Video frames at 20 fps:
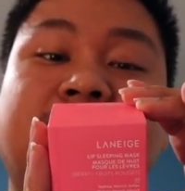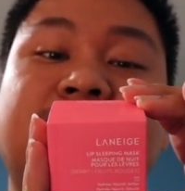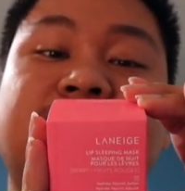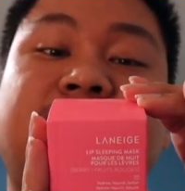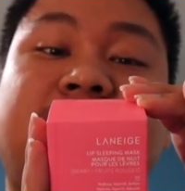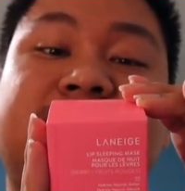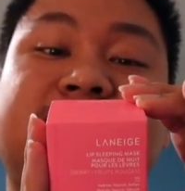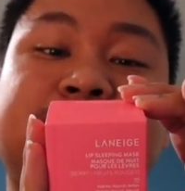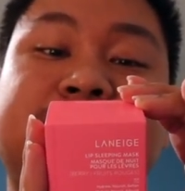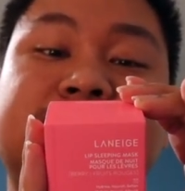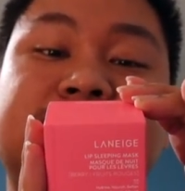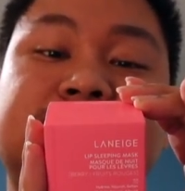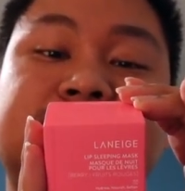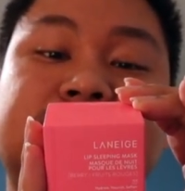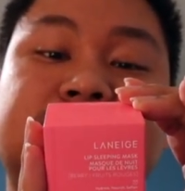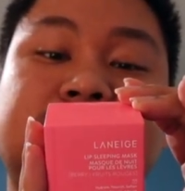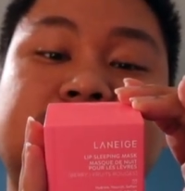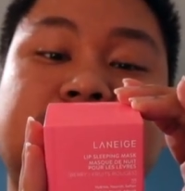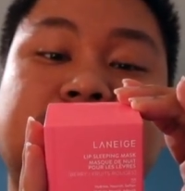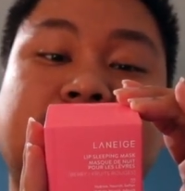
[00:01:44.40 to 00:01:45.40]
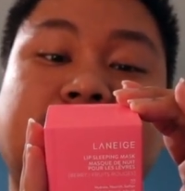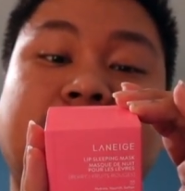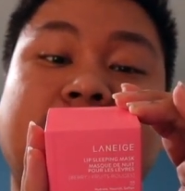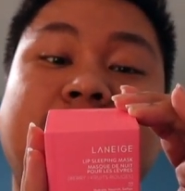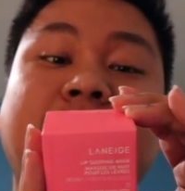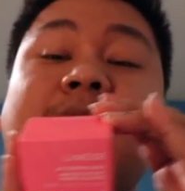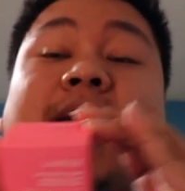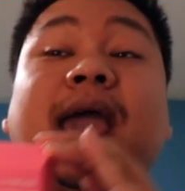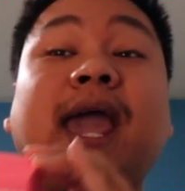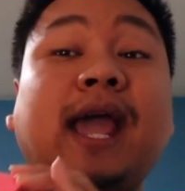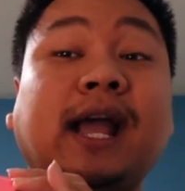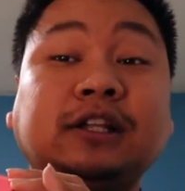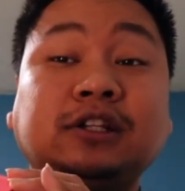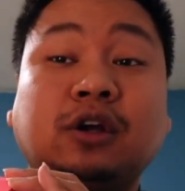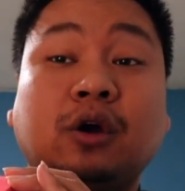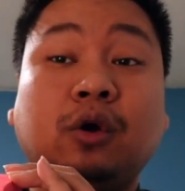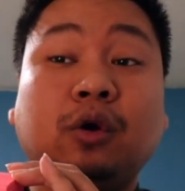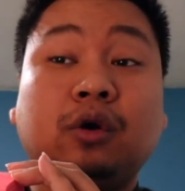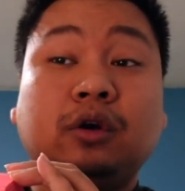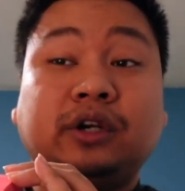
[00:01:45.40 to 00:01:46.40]
vitamin C, and
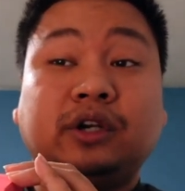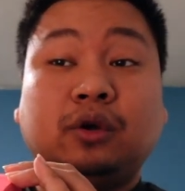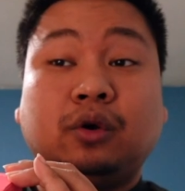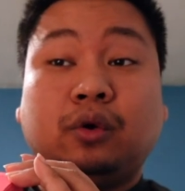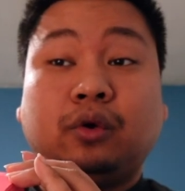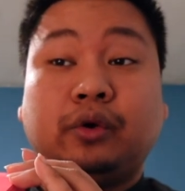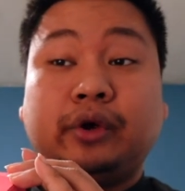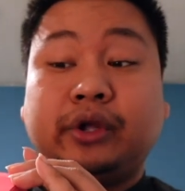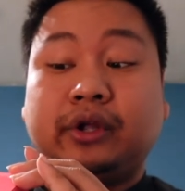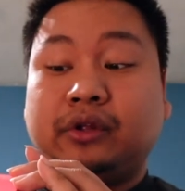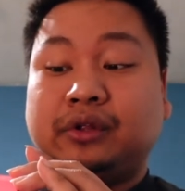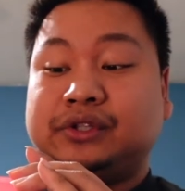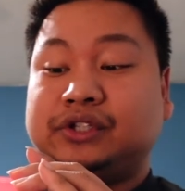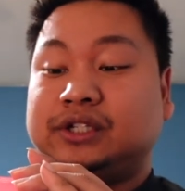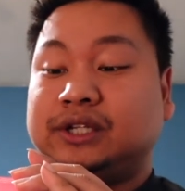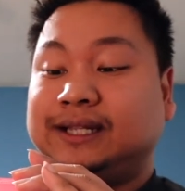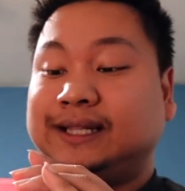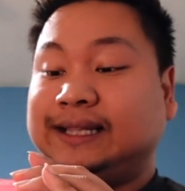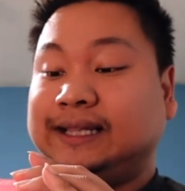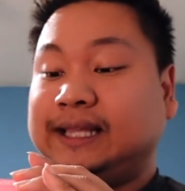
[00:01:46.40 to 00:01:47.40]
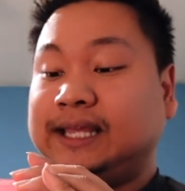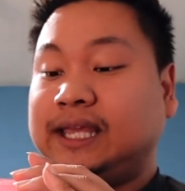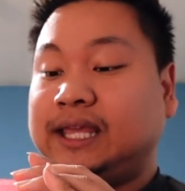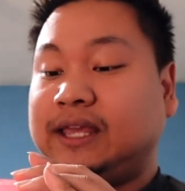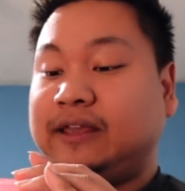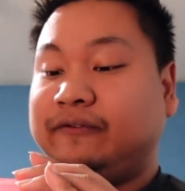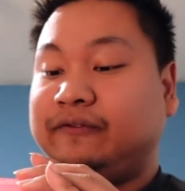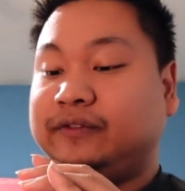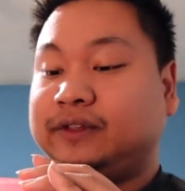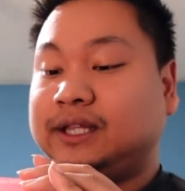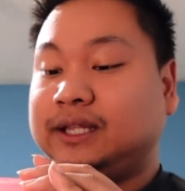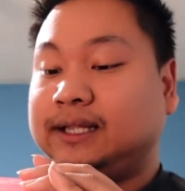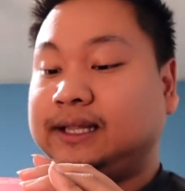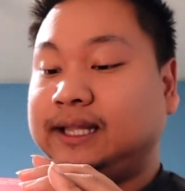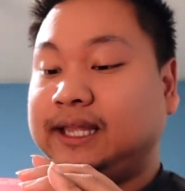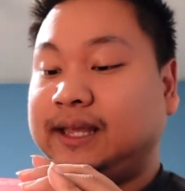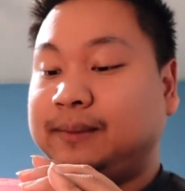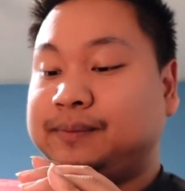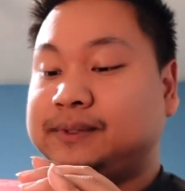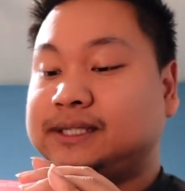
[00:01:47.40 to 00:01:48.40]
coconut oil to leave the
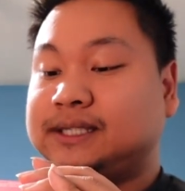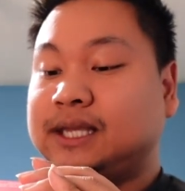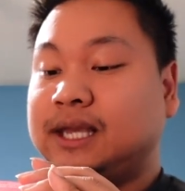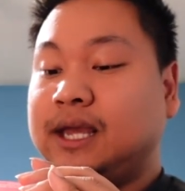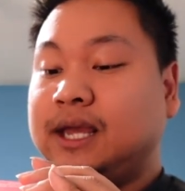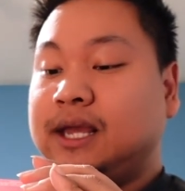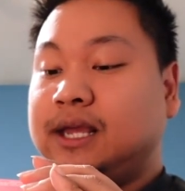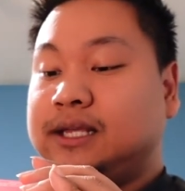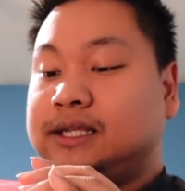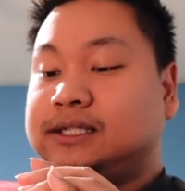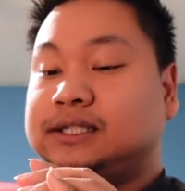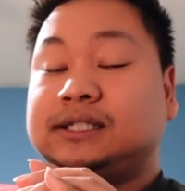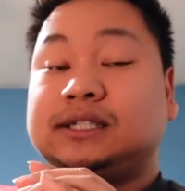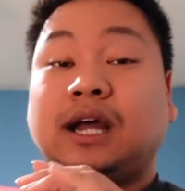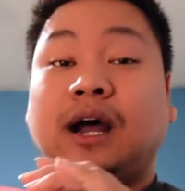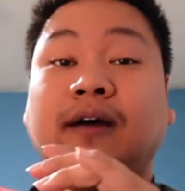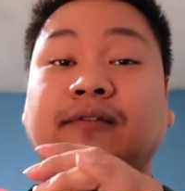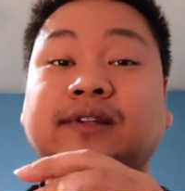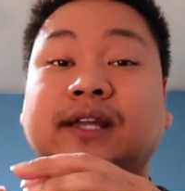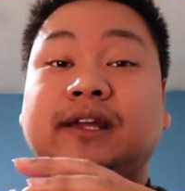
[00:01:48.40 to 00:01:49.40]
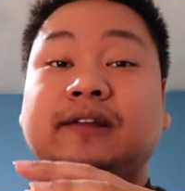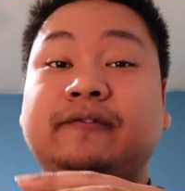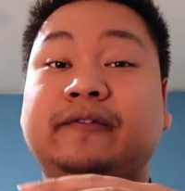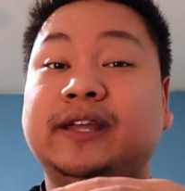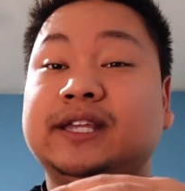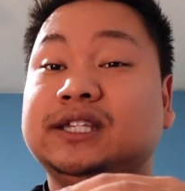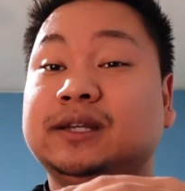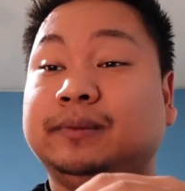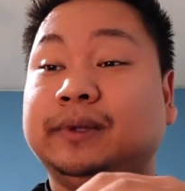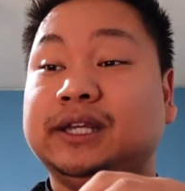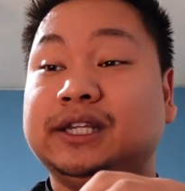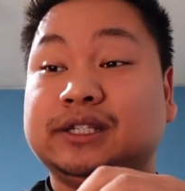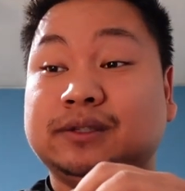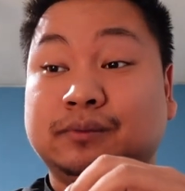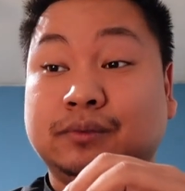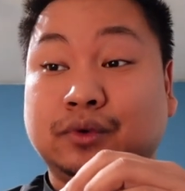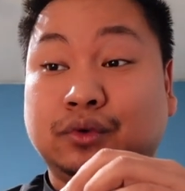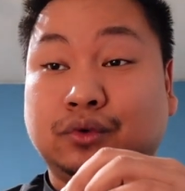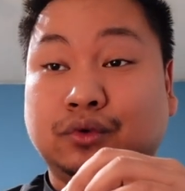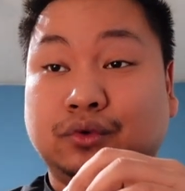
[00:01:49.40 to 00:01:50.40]
lips soft and visibly
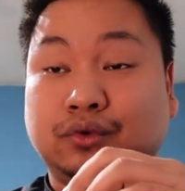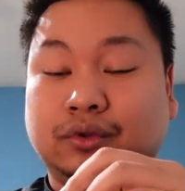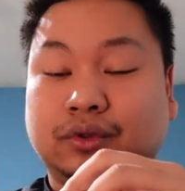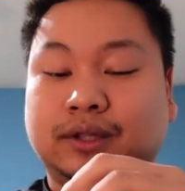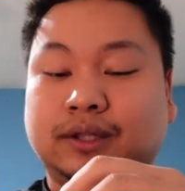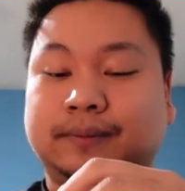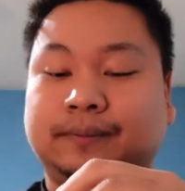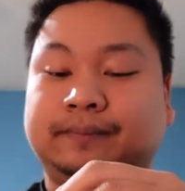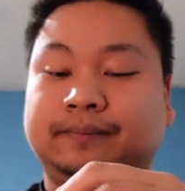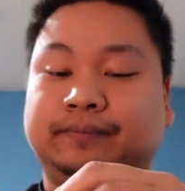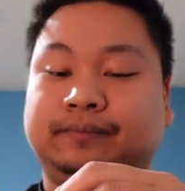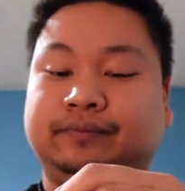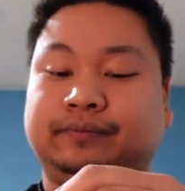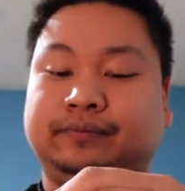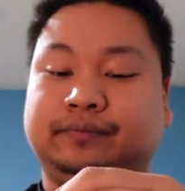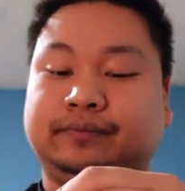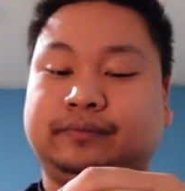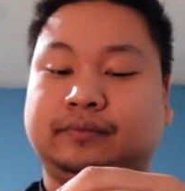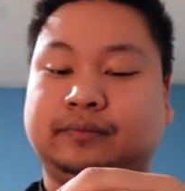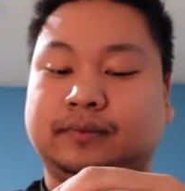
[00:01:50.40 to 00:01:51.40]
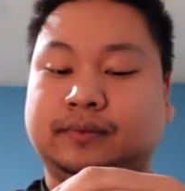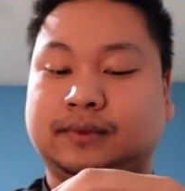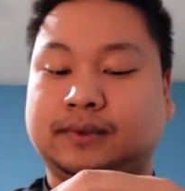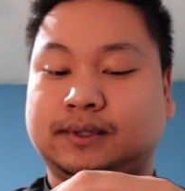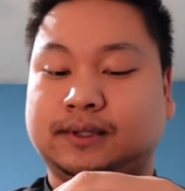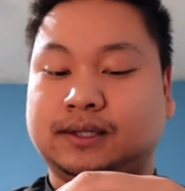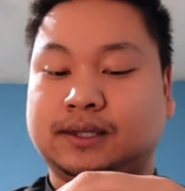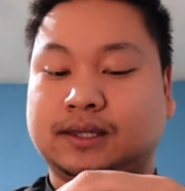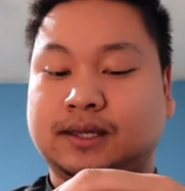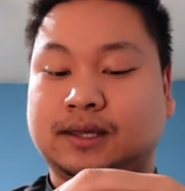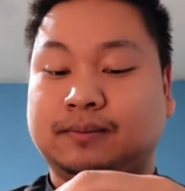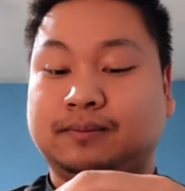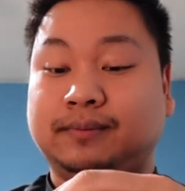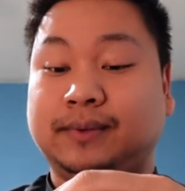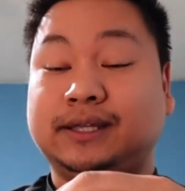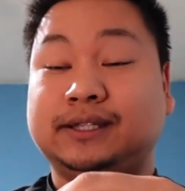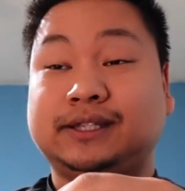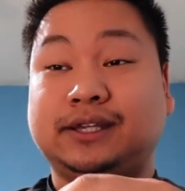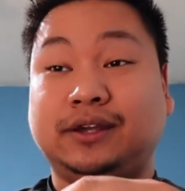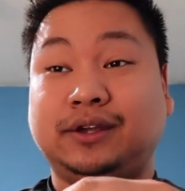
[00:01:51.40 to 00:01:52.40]
smooth. I love that.
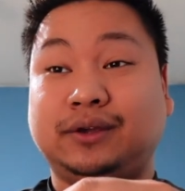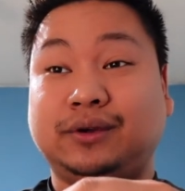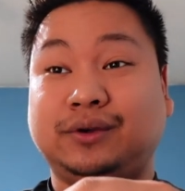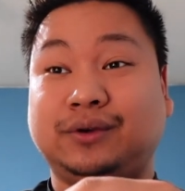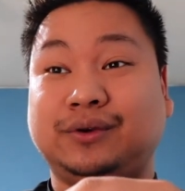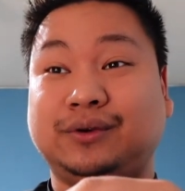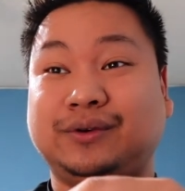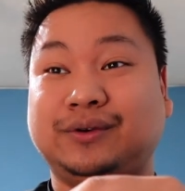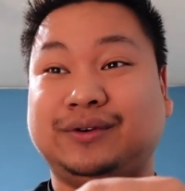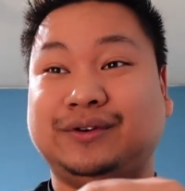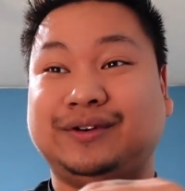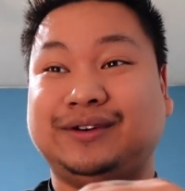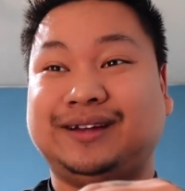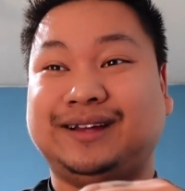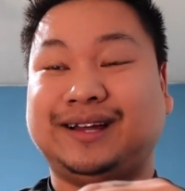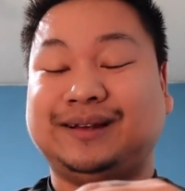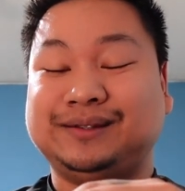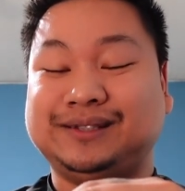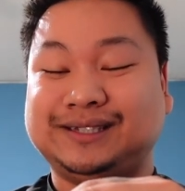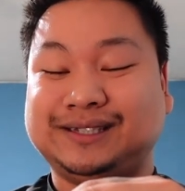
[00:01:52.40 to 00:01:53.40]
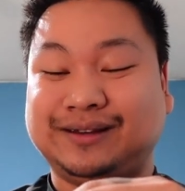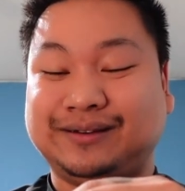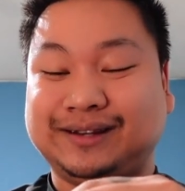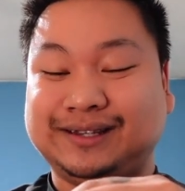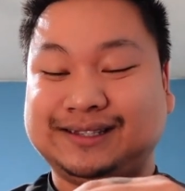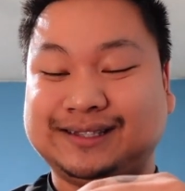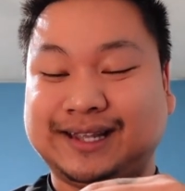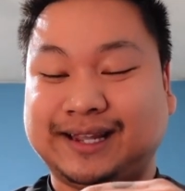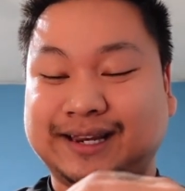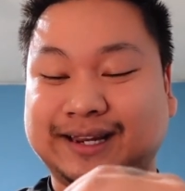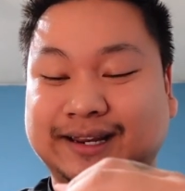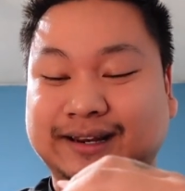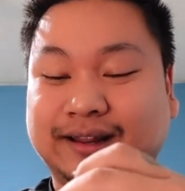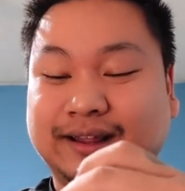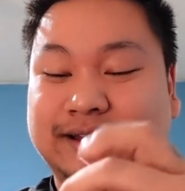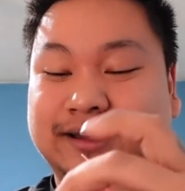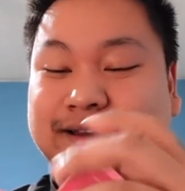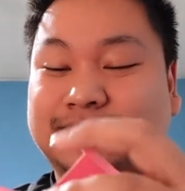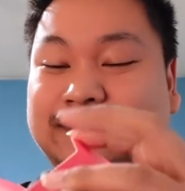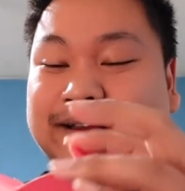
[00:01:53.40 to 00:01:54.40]
Me too. I'm so excited.
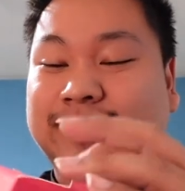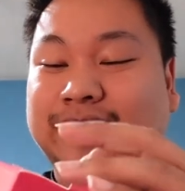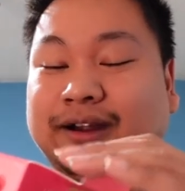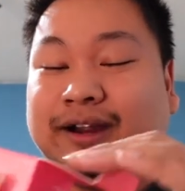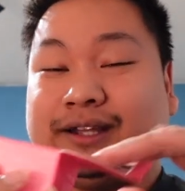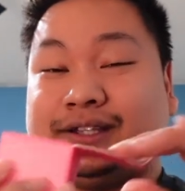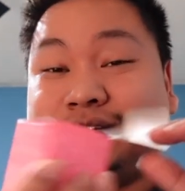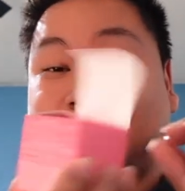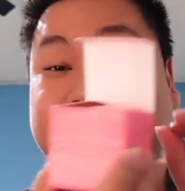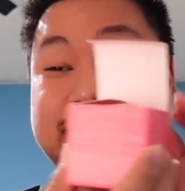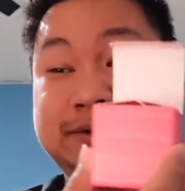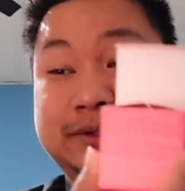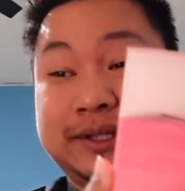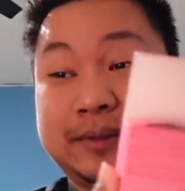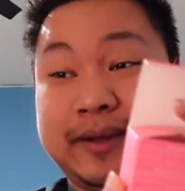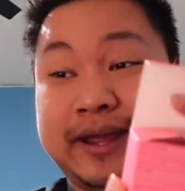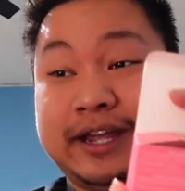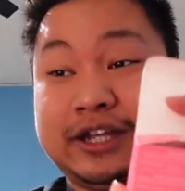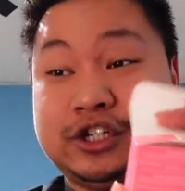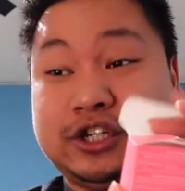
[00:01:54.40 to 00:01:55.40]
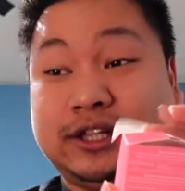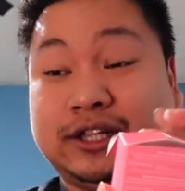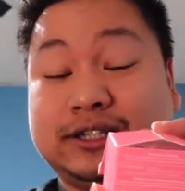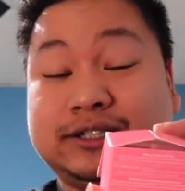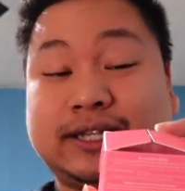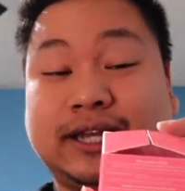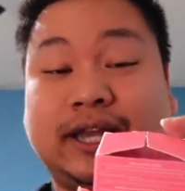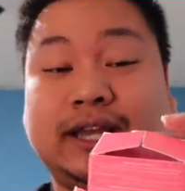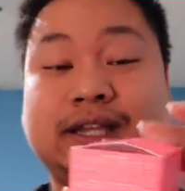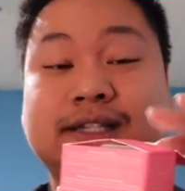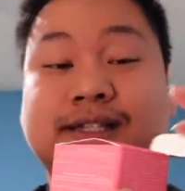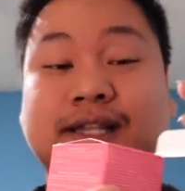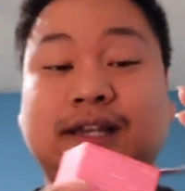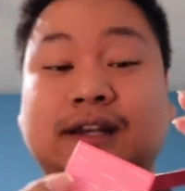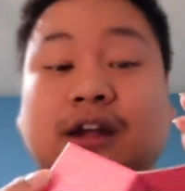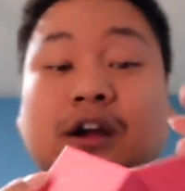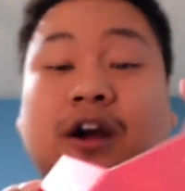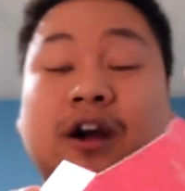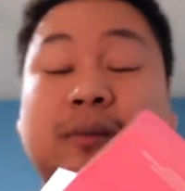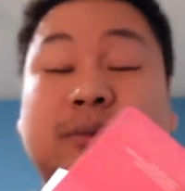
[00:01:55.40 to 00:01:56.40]
All right, so here's what the packaging looks like. It's
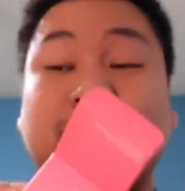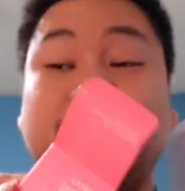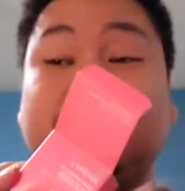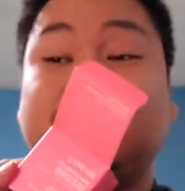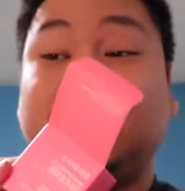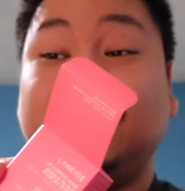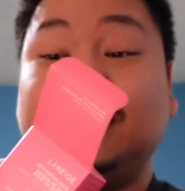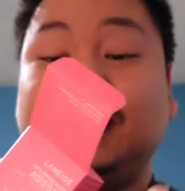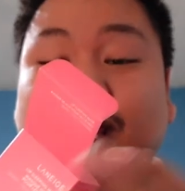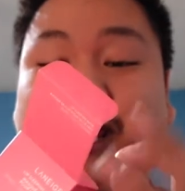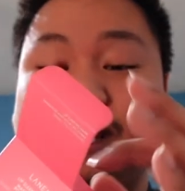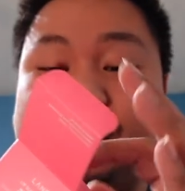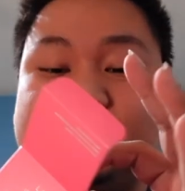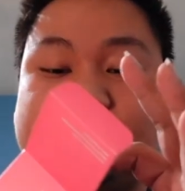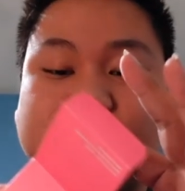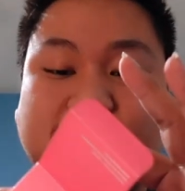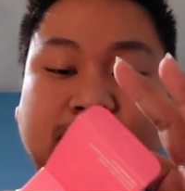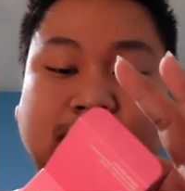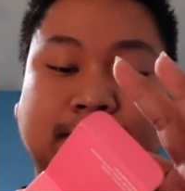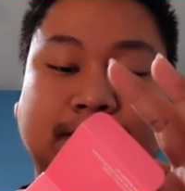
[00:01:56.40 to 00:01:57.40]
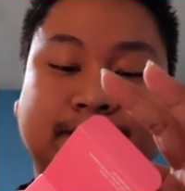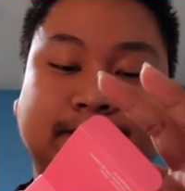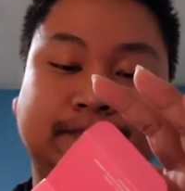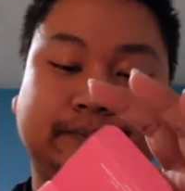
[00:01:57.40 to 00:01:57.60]
in cardboard encasing.